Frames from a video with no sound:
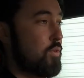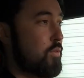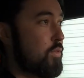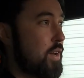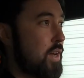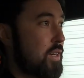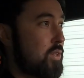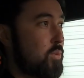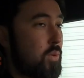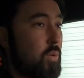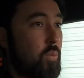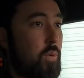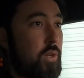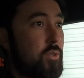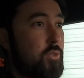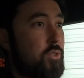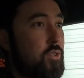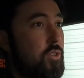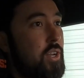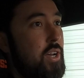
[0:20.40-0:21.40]
a fact when the
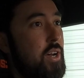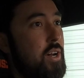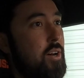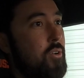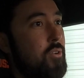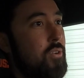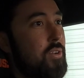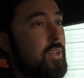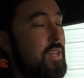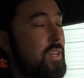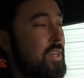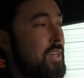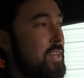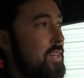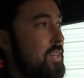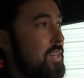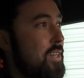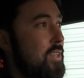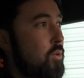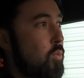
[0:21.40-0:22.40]
windows are down,
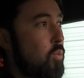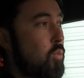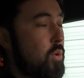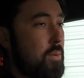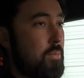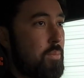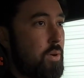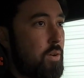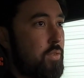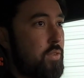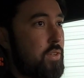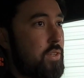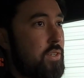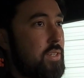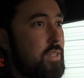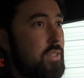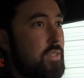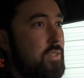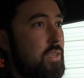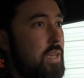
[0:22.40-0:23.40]
the wind buffeting
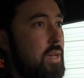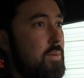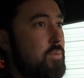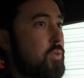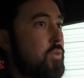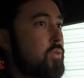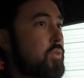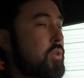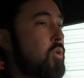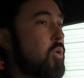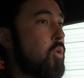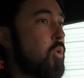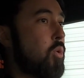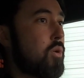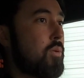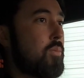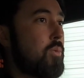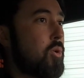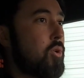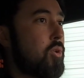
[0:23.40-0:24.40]
is absolutely
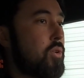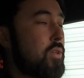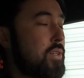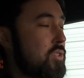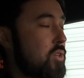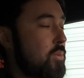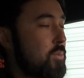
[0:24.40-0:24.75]
horrible. It's